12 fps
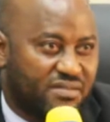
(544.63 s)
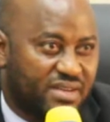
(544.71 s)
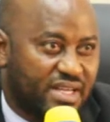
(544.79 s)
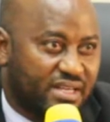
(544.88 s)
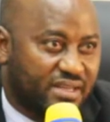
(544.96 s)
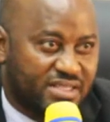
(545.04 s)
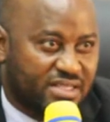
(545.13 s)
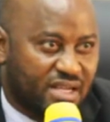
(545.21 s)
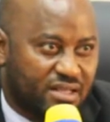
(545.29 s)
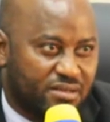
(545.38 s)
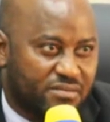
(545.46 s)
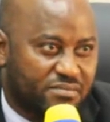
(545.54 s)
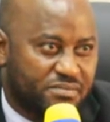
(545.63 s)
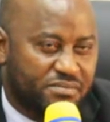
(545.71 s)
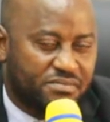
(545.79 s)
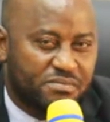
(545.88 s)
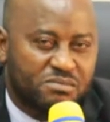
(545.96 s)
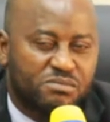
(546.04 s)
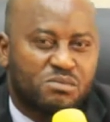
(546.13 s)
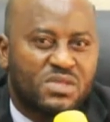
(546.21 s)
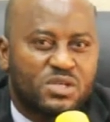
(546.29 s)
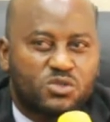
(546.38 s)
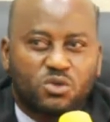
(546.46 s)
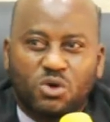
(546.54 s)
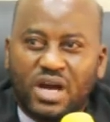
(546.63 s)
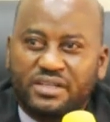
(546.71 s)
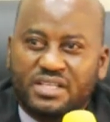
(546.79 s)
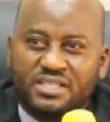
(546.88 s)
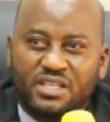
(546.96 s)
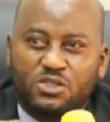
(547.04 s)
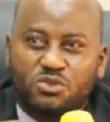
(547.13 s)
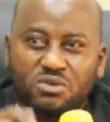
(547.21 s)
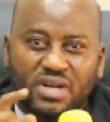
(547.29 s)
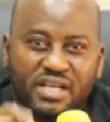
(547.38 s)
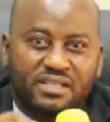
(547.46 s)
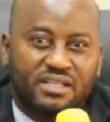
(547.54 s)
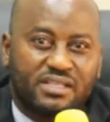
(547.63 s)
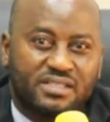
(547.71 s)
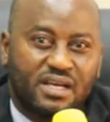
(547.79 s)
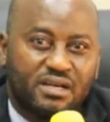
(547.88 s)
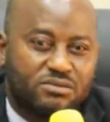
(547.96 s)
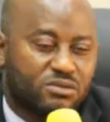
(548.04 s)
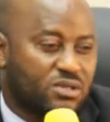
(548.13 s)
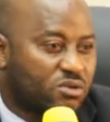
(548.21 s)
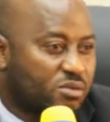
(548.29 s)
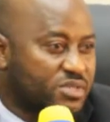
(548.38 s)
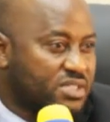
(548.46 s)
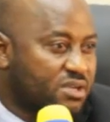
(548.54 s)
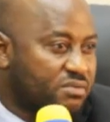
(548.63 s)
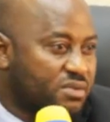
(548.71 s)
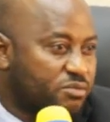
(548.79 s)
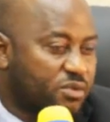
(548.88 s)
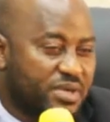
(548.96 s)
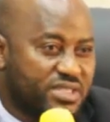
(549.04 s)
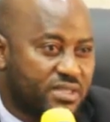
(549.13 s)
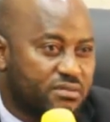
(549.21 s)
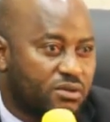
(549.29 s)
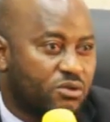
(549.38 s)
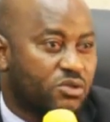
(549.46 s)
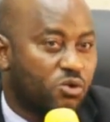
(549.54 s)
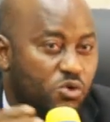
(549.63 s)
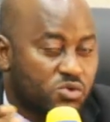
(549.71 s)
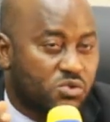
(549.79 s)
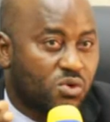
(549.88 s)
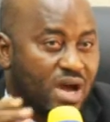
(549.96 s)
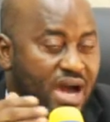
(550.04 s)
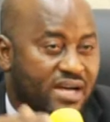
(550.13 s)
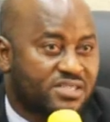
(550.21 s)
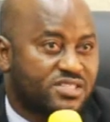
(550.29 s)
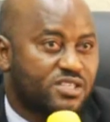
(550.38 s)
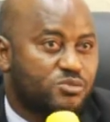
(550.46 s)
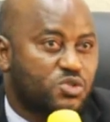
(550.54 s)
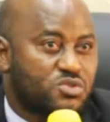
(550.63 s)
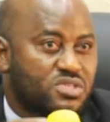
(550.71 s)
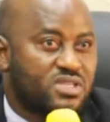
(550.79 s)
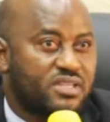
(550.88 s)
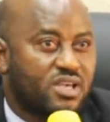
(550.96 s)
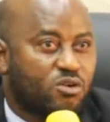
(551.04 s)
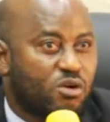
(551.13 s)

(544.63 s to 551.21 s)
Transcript: very critical. So I decided to write a letter to the Commissioner of Information and also ask him to send a